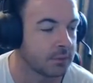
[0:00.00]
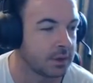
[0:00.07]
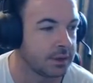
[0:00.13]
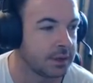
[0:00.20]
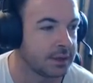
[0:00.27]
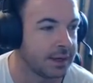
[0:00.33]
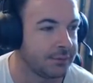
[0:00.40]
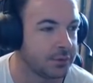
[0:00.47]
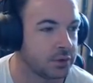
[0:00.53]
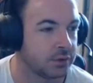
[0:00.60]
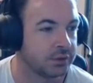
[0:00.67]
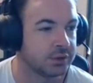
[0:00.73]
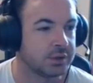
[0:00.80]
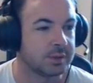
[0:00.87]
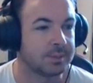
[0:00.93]

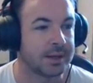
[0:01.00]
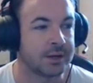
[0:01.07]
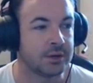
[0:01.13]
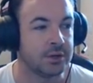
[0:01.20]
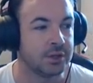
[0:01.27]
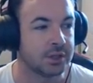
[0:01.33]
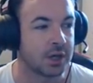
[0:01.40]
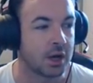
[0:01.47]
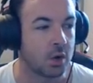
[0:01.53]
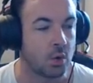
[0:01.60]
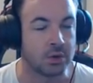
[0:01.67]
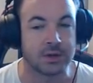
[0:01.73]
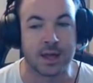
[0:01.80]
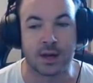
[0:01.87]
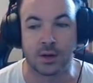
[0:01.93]
Nufatun. So he's planning on using a
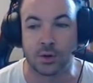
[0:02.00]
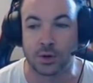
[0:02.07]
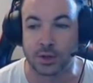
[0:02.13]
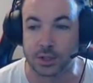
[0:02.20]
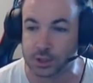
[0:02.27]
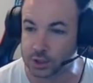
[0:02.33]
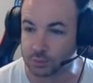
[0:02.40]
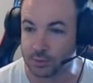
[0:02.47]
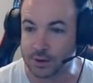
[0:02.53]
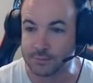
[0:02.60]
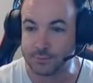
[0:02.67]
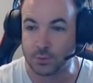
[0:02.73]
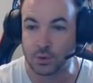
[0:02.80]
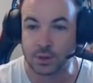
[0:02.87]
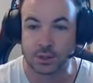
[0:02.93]
coordinated order just to run
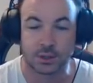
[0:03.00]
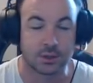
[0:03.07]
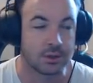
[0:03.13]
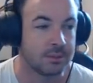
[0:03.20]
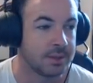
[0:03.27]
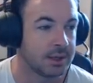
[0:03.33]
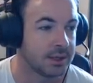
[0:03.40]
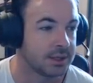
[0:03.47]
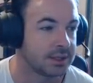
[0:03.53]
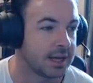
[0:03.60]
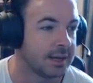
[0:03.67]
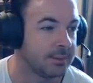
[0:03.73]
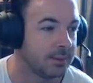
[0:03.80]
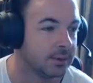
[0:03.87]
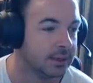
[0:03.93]
forward into the middle of the
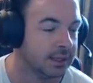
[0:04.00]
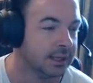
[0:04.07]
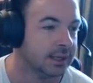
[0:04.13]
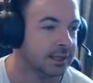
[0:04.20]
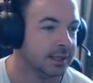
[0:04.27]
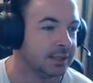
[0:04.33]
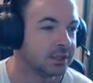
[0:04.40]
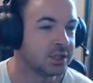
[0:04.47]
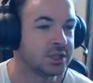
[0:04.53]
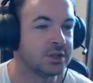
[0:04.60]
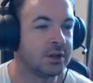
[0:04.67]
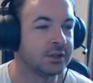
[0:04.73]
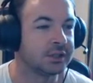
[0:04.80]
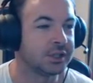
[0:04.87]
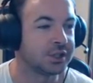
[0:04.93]
table. Just
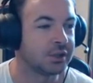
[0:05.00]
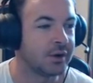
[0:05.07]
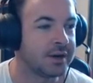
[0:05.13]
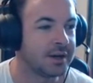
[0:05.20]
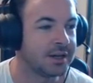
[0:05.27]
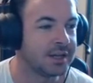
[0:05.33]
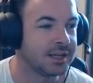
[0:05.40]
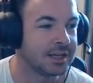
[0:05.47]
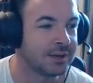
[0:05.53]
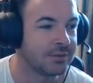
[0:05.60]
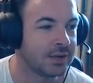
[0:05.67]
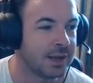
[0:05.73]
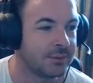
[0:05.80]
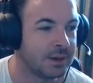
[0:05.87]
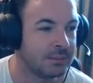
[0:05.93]
not such a great idea
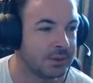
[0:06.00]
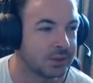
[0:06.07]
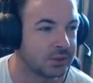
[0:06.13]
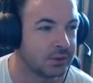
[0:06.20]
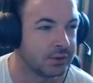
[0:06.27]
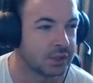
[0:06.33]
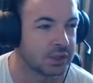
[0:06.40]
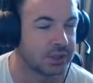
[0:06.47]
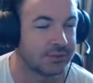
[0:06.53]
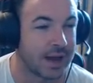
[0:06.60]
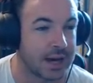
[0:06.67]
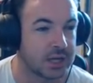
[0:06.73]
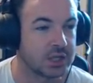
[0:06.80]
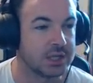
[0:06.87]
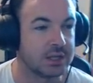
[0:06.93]
given how many missile launchers I've
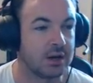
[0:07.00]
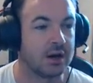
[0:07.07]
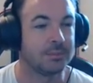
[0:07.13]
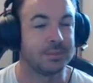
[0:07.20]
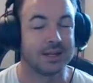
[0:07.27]
actually got.